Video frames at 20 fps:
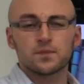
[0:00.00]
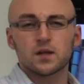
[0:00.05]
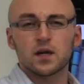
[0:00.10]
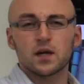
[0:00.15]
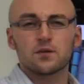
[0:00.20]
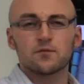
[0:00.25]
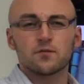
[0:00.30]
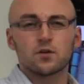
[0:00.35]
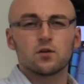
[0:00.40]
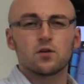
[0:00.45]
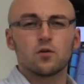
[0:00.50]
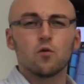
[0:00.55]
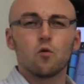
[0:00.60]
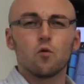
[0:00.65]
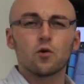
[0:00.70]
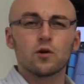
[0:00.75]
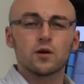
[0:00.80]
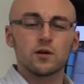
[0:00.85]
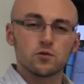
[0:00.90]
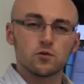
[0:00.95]
kind of an
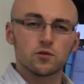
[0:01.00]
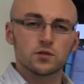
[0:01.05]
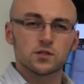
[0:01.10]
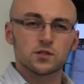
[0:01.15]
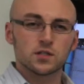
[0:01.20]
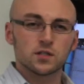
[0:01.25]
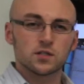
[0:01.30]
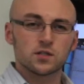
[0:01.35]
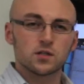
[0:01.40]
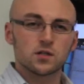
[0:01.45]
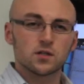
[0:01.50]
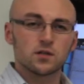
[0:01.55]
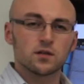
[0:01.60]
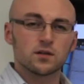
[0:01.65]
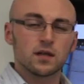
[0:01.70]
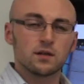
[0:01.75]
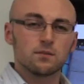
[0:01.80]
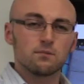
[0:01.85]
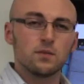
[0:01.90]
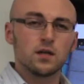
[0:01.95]
orange is considered
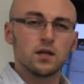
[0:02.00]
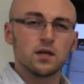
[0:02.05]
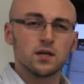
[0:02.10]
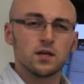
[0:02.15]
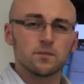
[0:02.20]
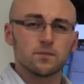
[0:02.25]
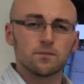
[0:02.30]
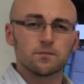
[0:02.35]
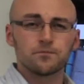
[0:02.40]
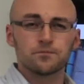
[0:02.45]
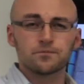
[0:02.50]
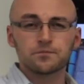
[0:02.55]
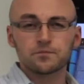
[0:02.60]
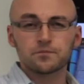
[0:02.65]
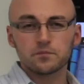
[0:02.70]
that medium